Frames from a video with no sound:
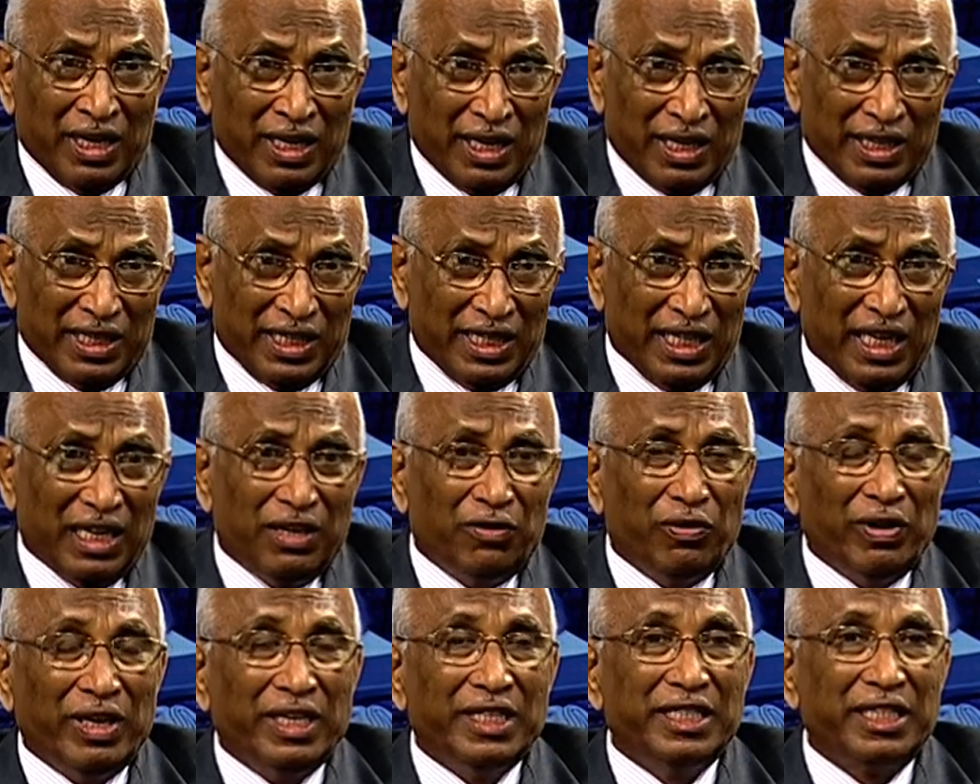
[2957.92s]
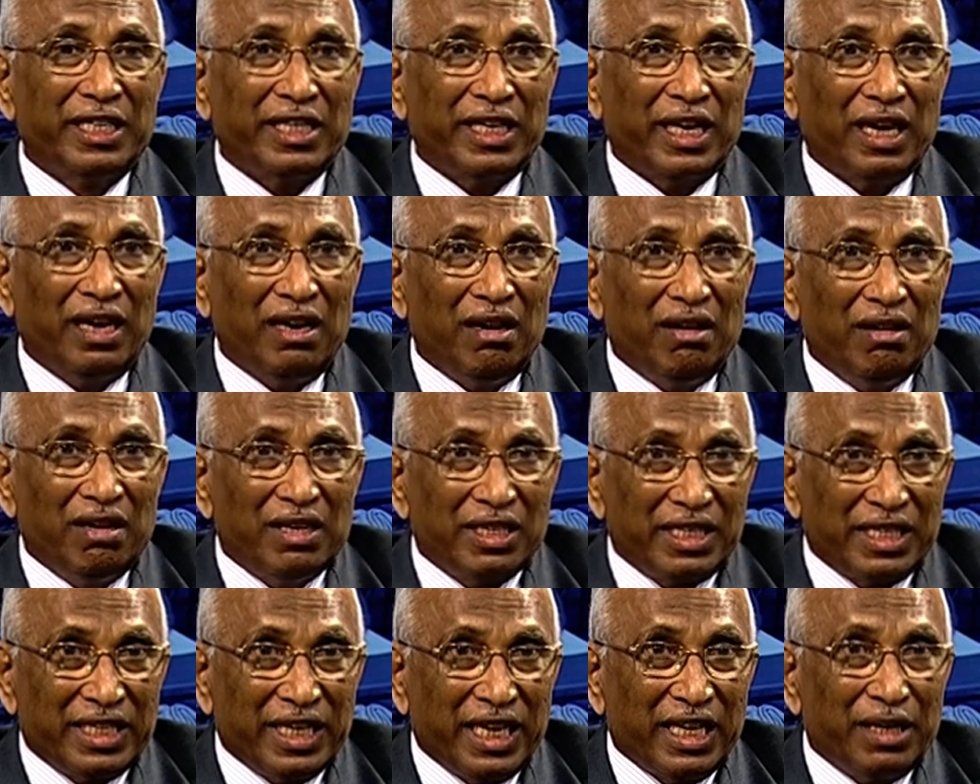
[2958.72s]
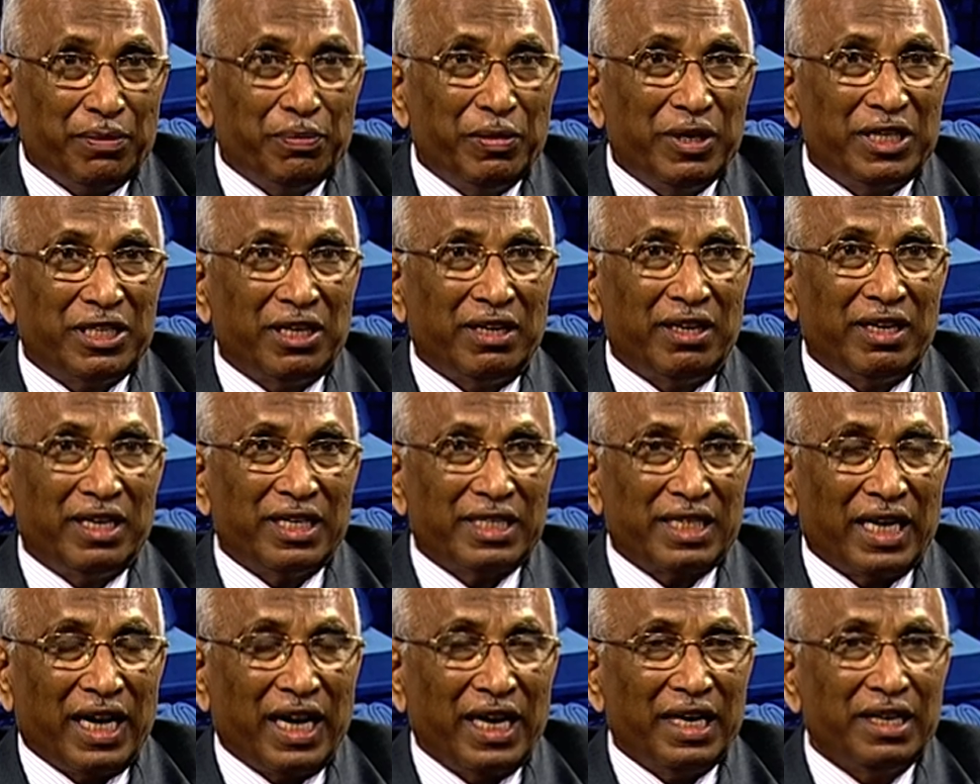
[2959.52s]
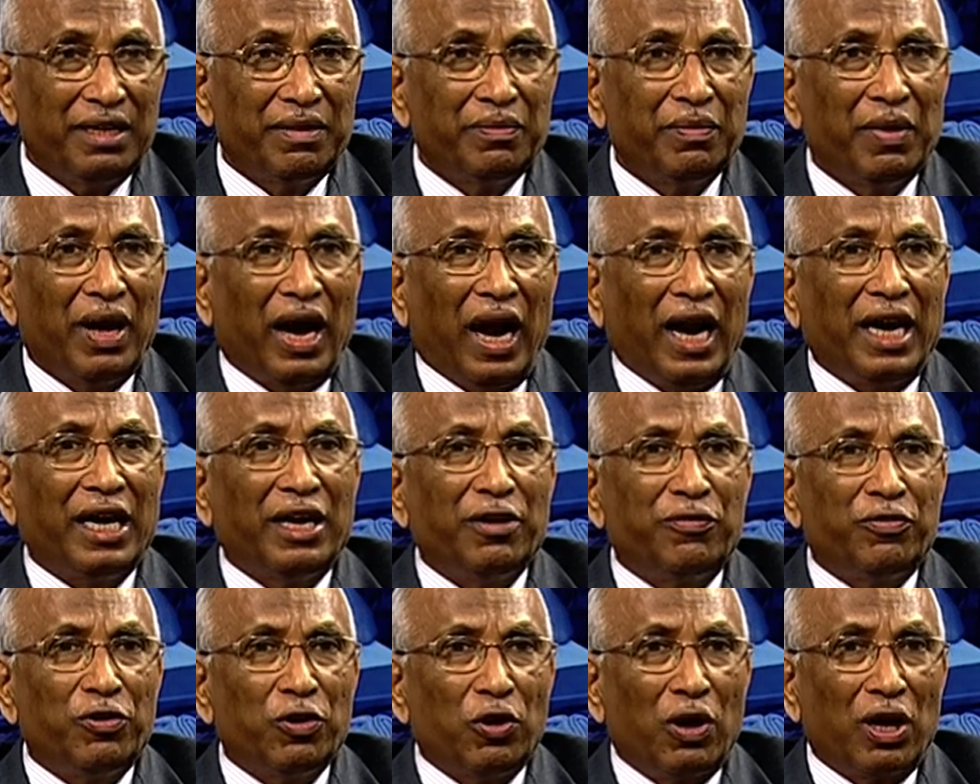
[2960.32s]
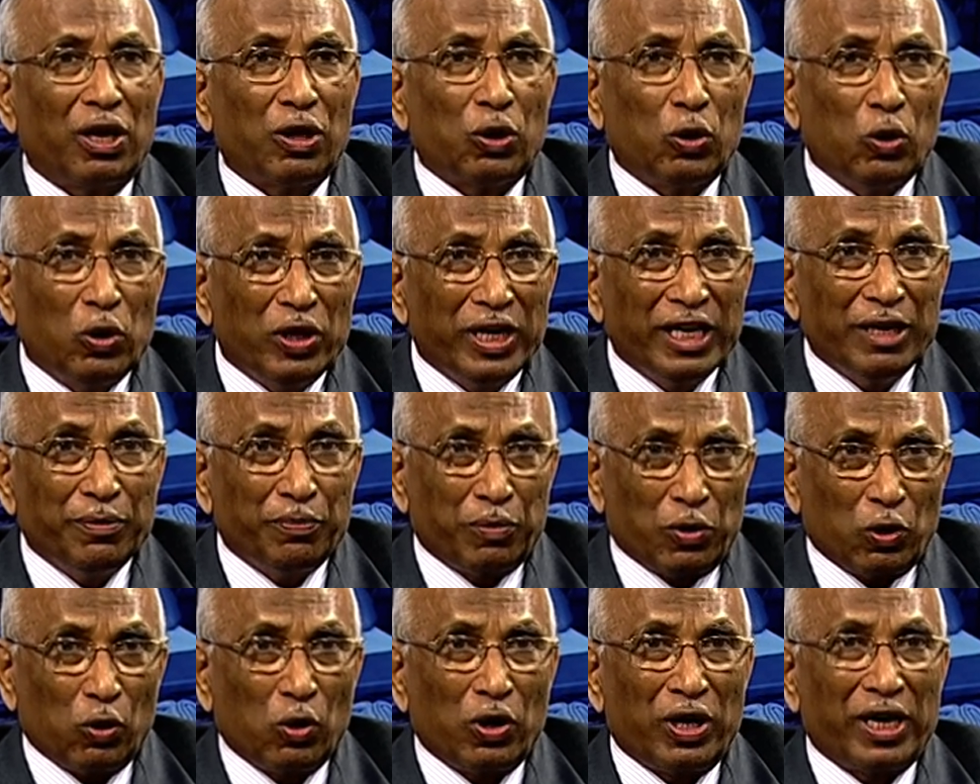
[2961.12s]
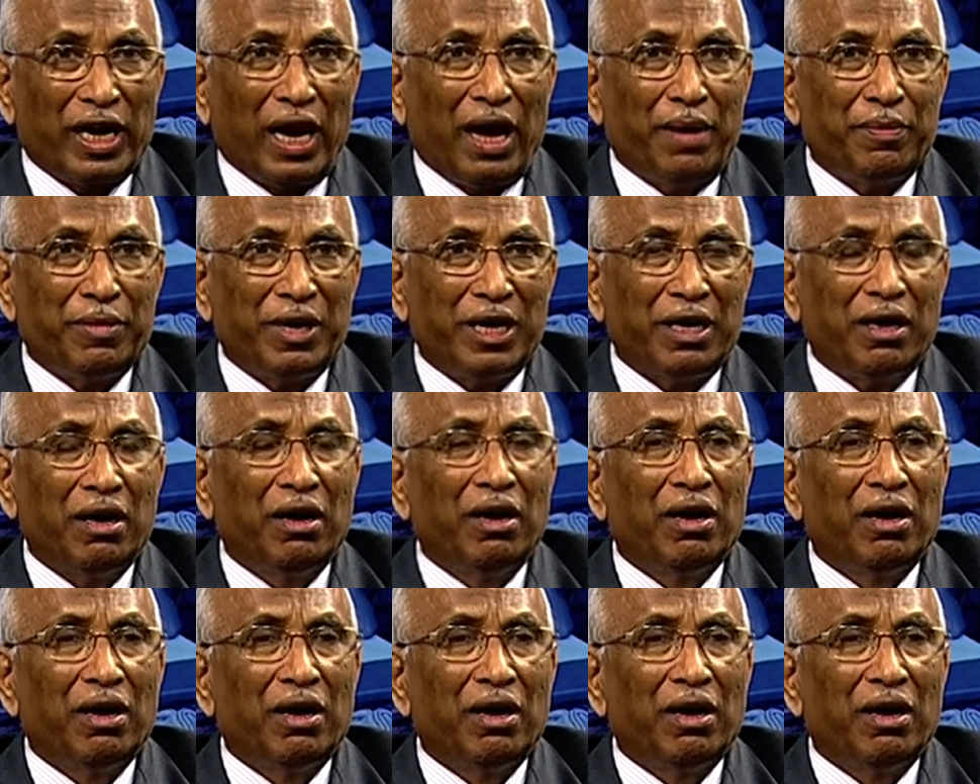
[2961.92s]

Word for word: sequential, state machine design and if you are good in programming